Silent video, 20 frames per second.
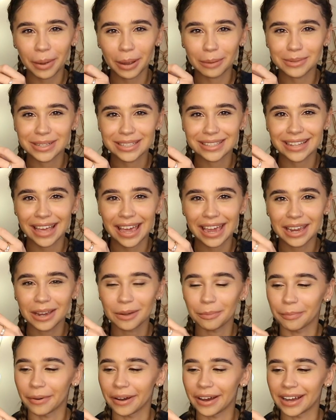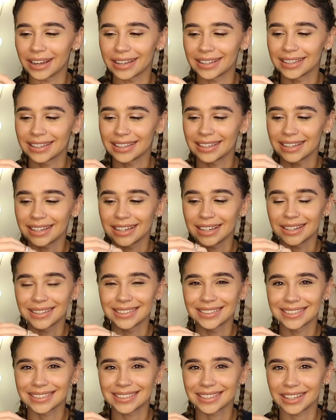by mistake, but
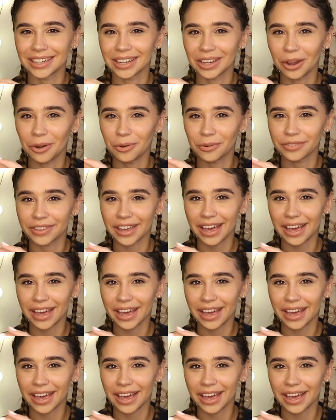just gonna go with